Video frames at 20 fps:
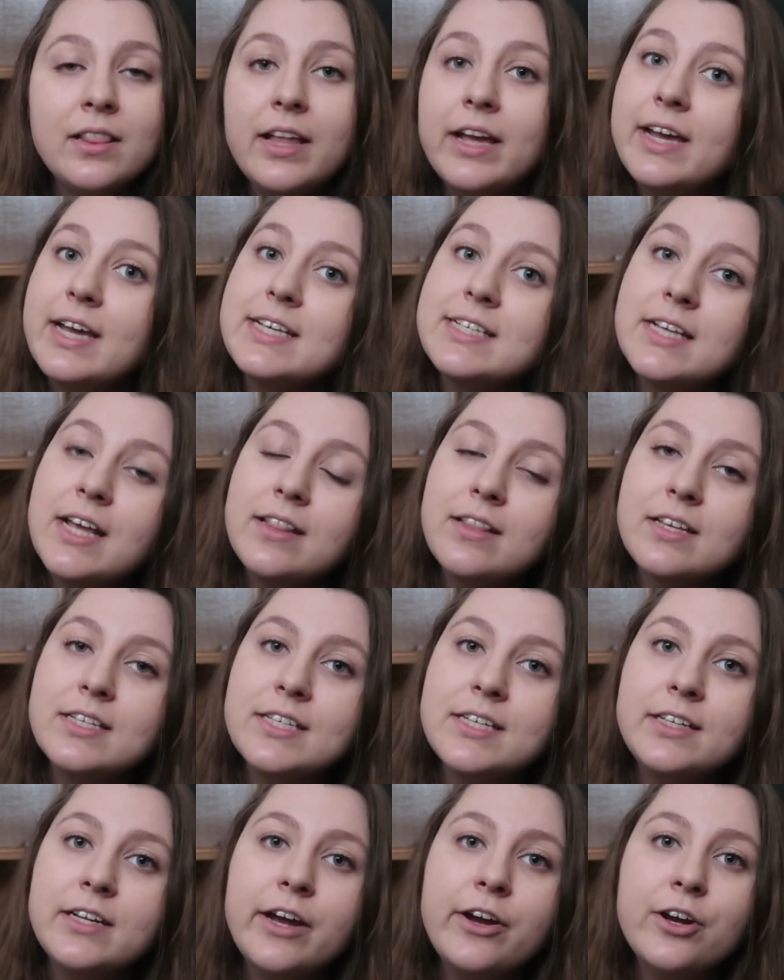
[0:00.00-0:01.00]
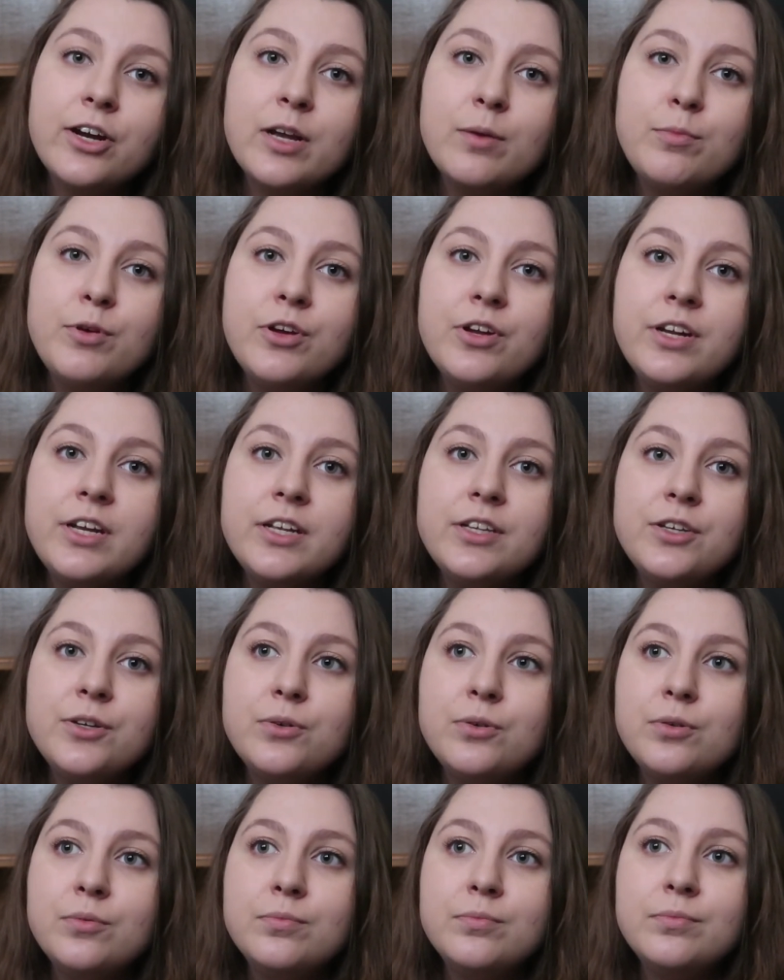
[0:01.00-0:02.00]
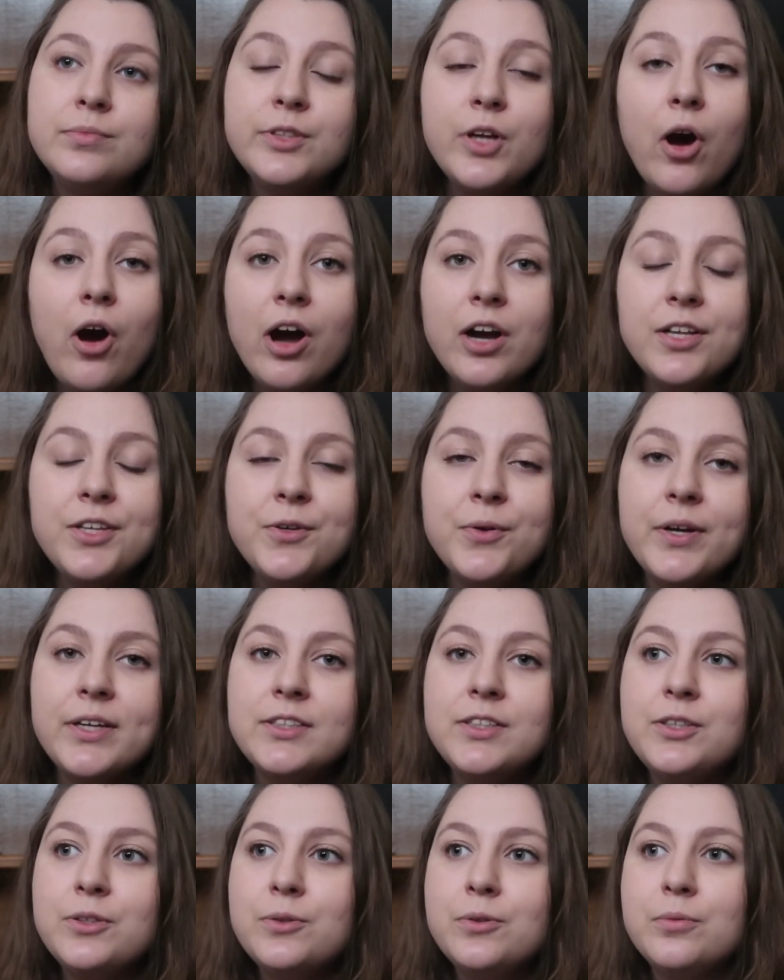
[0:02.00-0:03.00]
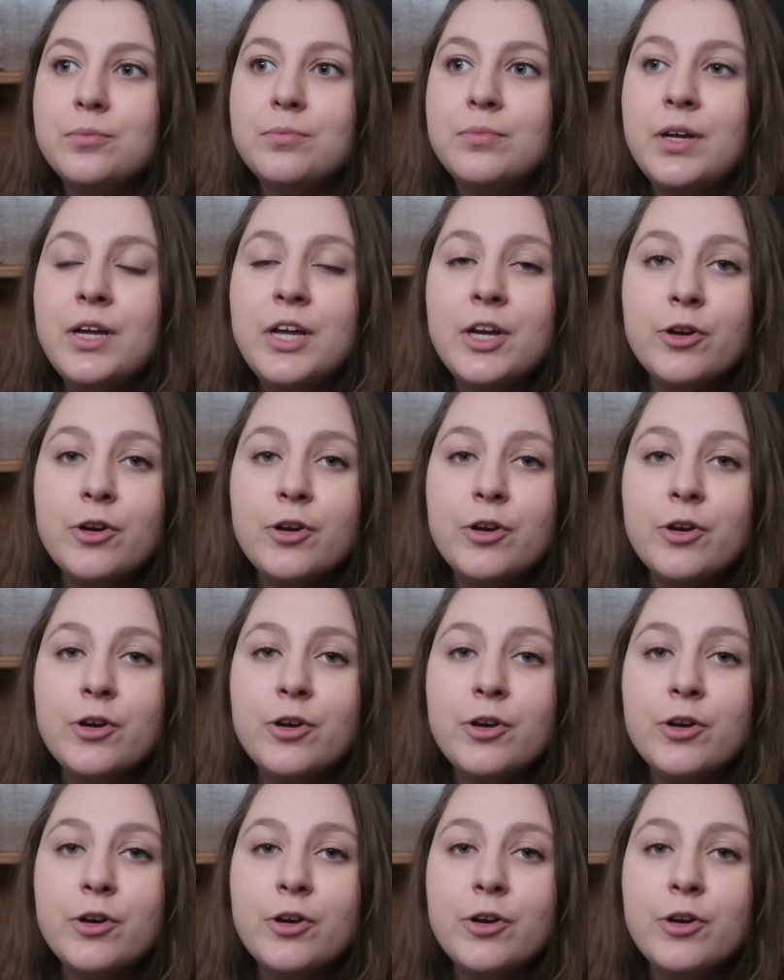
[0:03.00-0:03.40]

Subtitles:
like I said, this entire community to talk to and to